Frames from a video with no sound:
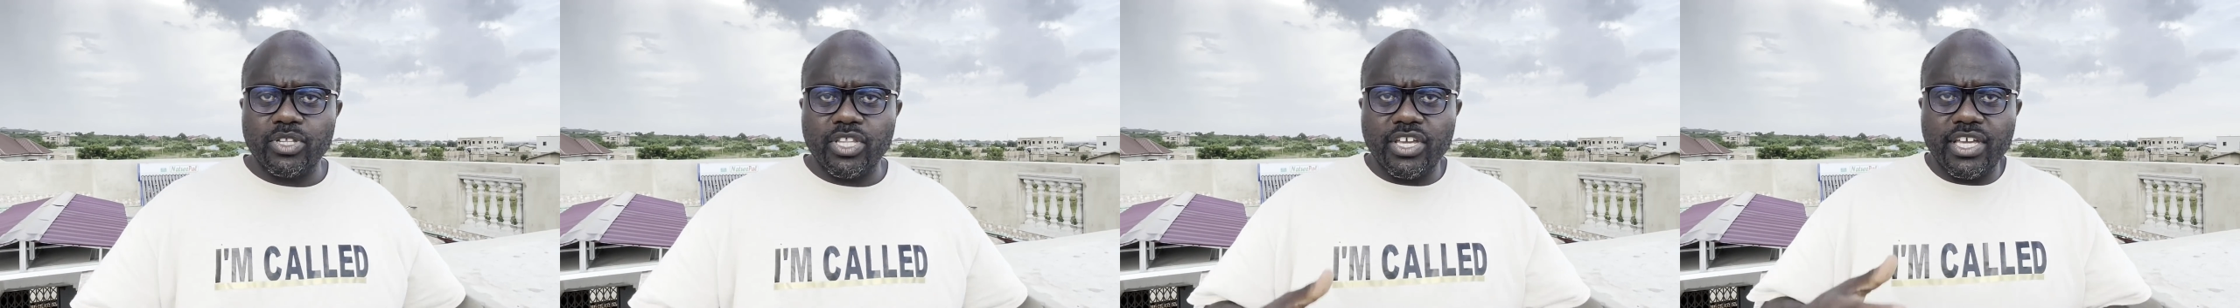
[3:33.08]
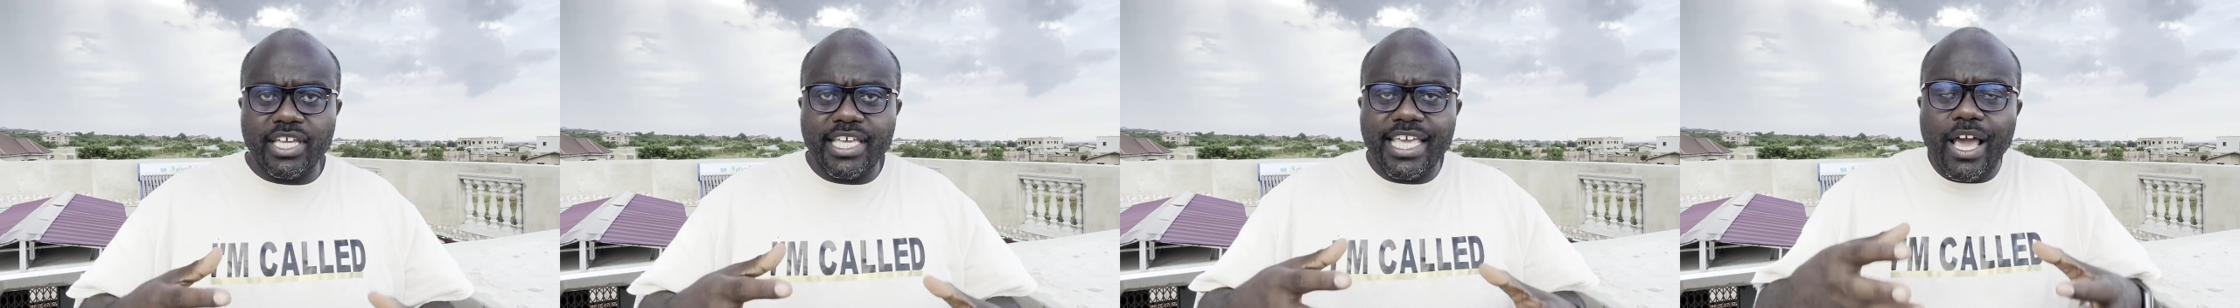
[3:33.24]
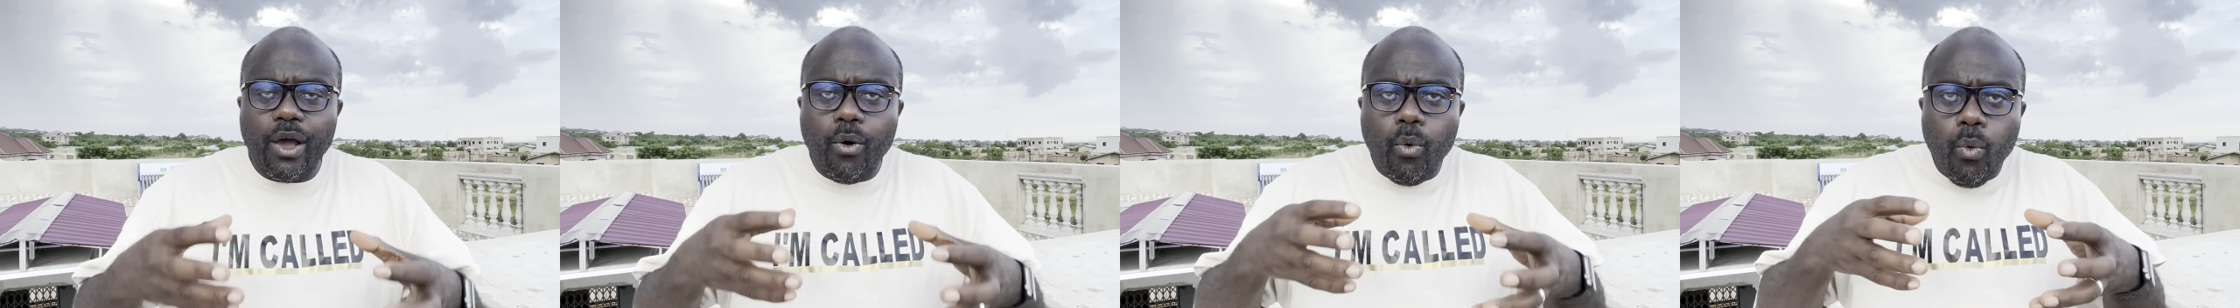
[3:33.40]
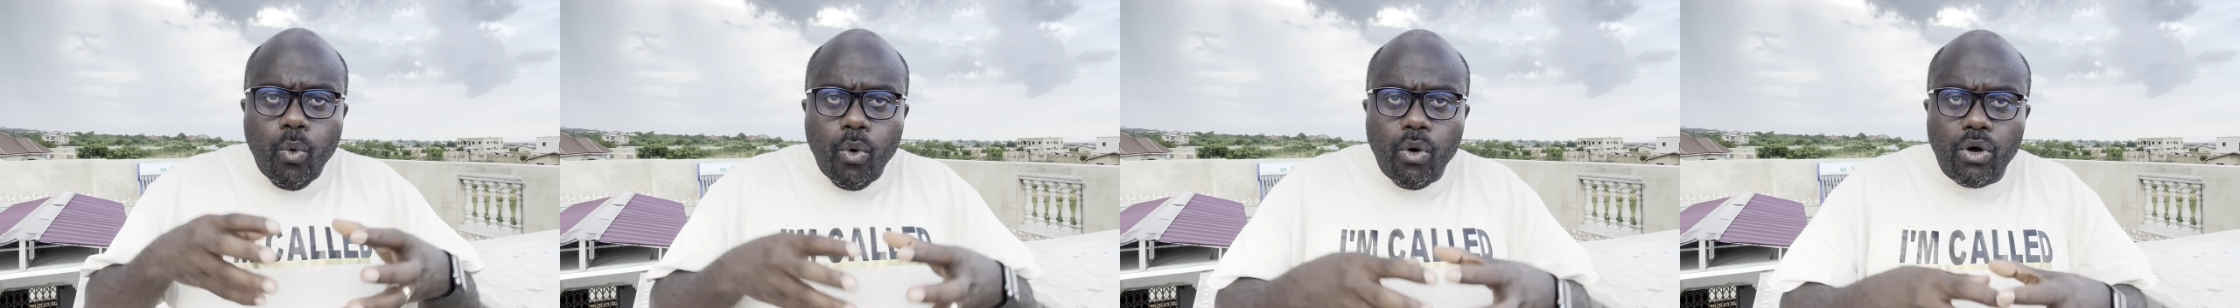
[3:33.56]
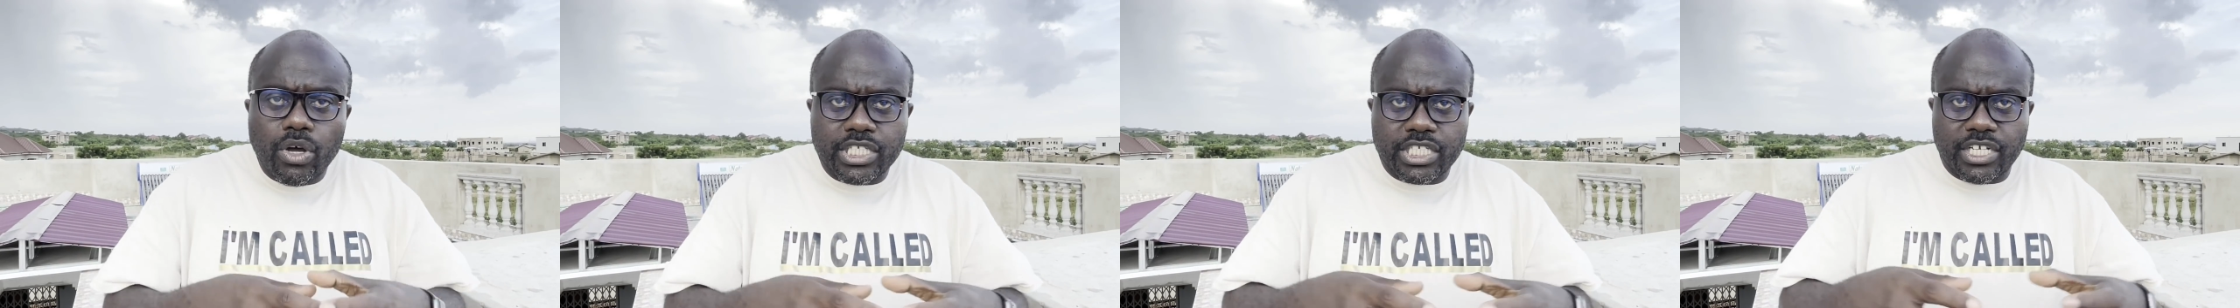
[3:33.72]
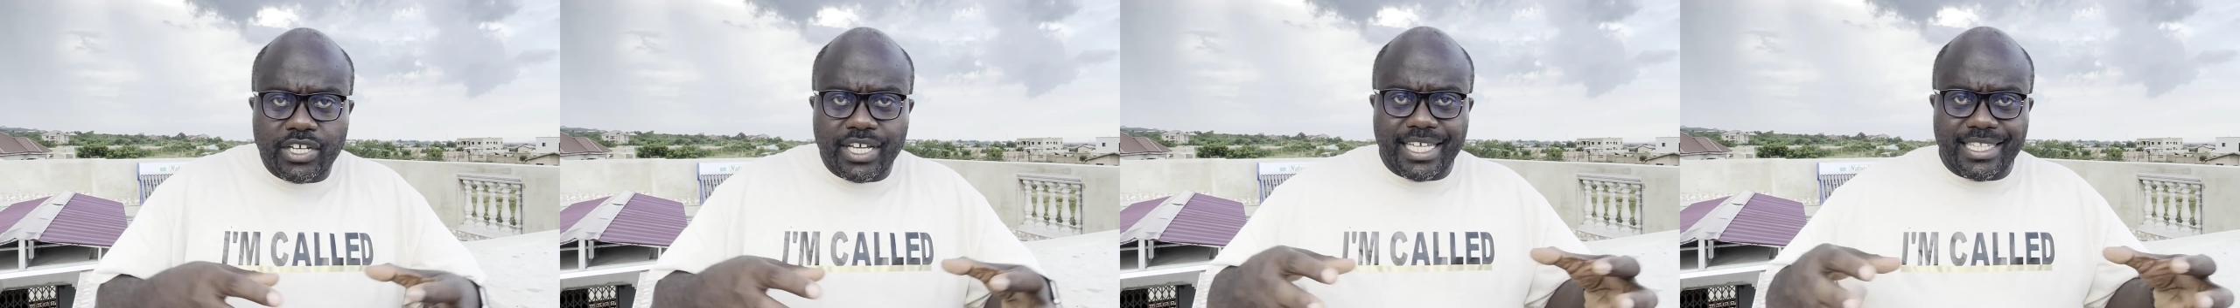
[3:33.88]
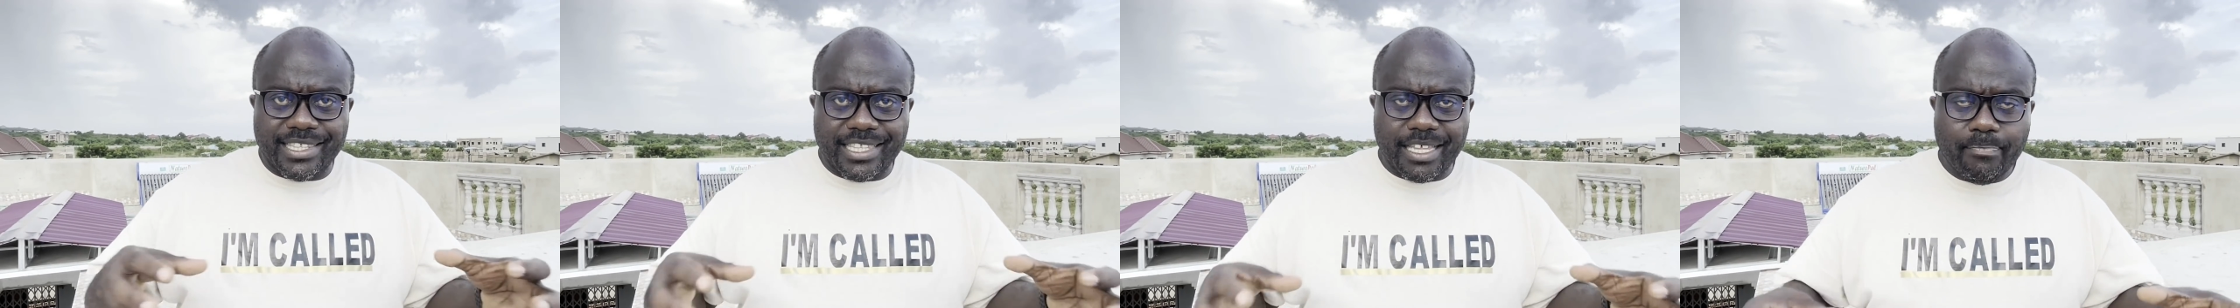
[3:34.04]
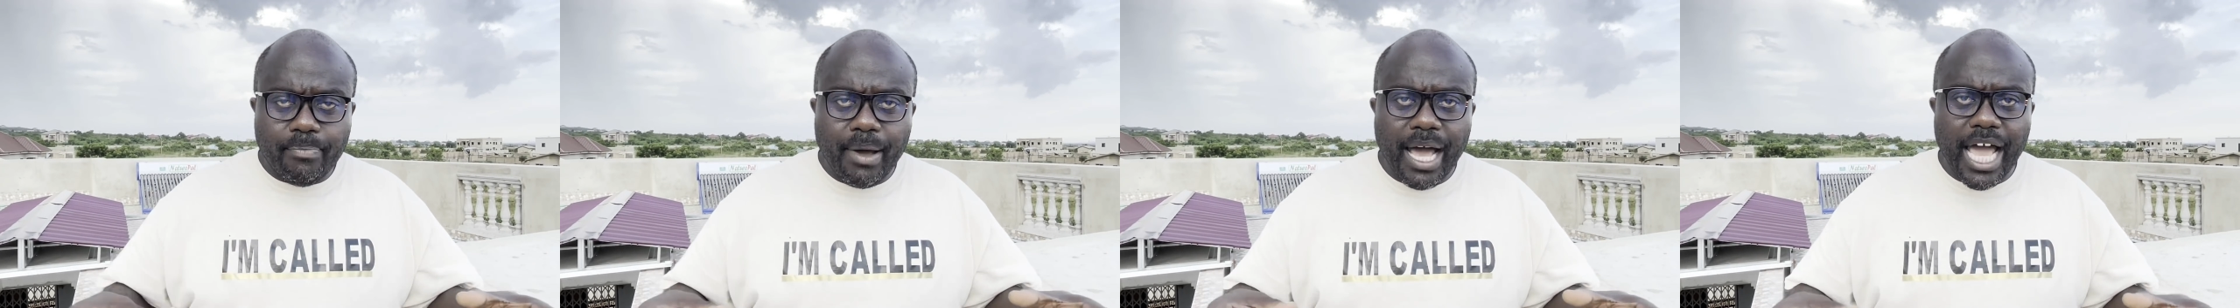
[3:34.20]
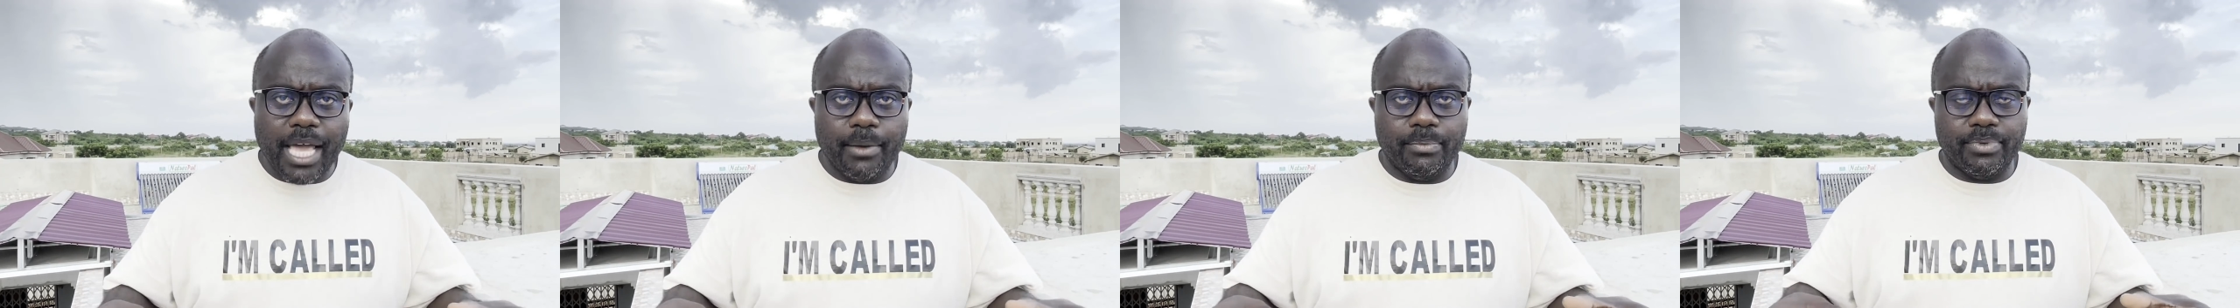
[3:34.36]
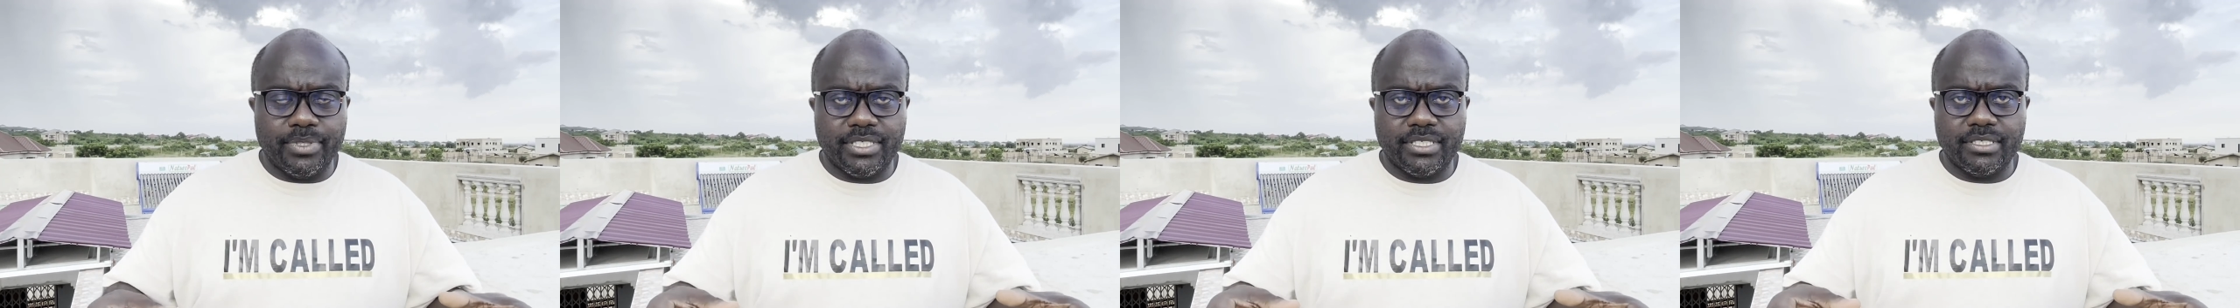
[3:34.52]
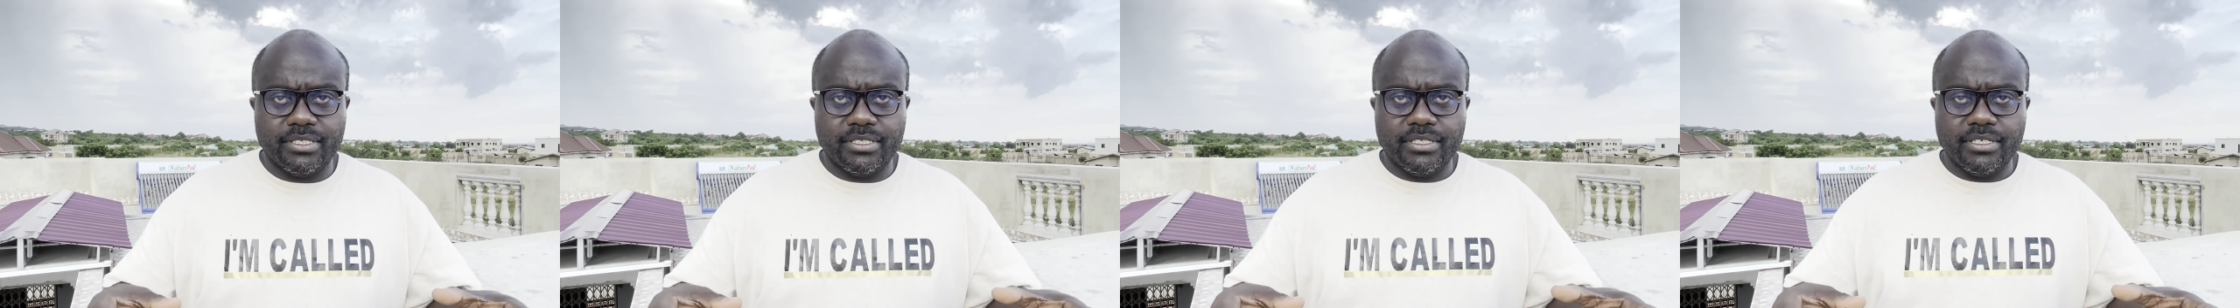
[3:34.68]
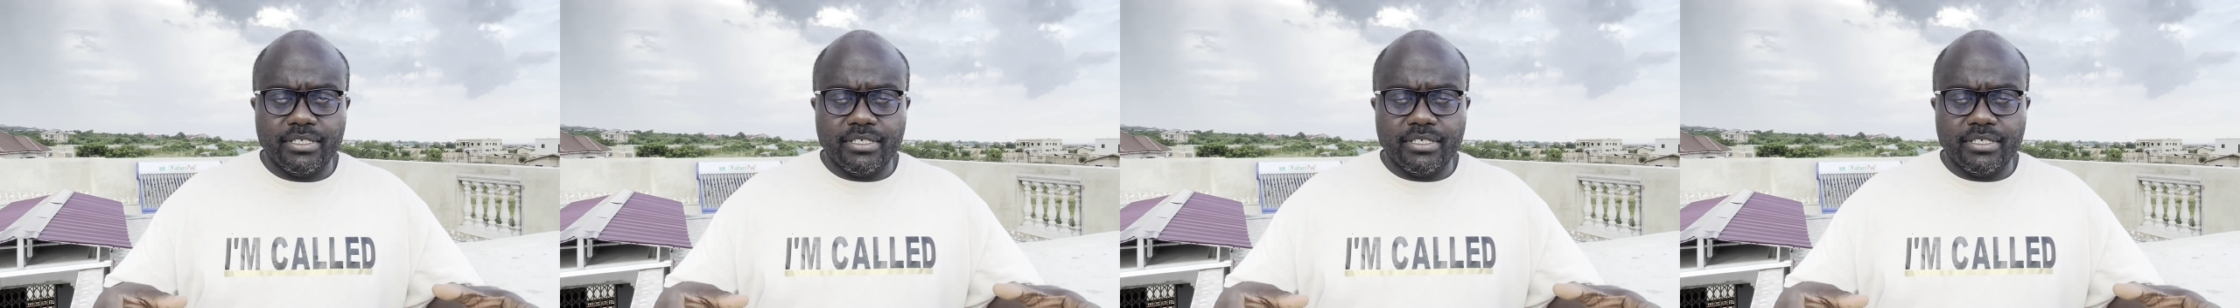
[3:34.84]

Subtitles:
that you can get water in the pipes.